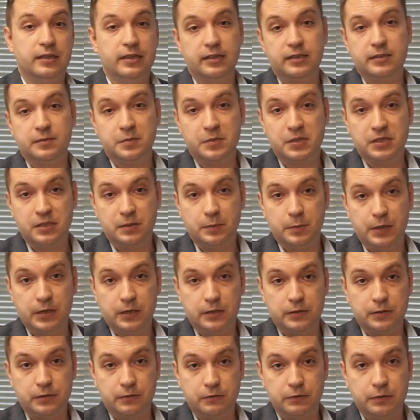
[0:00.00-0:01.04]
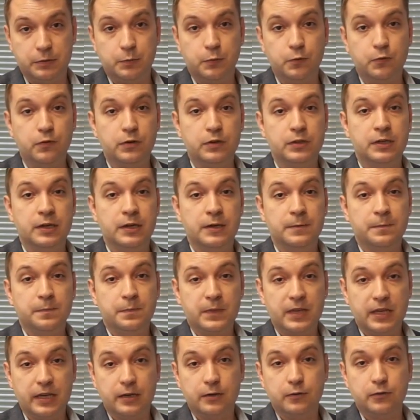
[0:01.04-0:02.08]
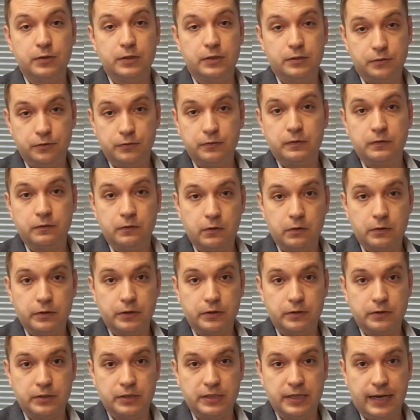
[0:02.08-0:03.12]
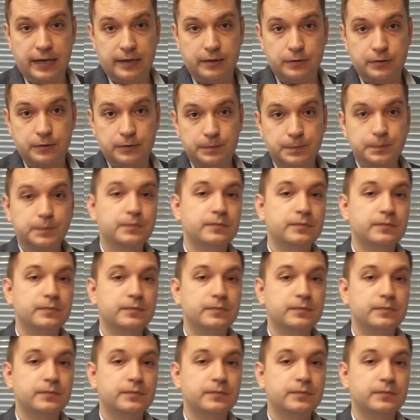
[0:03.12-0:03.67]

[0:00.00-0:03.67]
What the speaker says: inadmissibility report in order to revoke your status.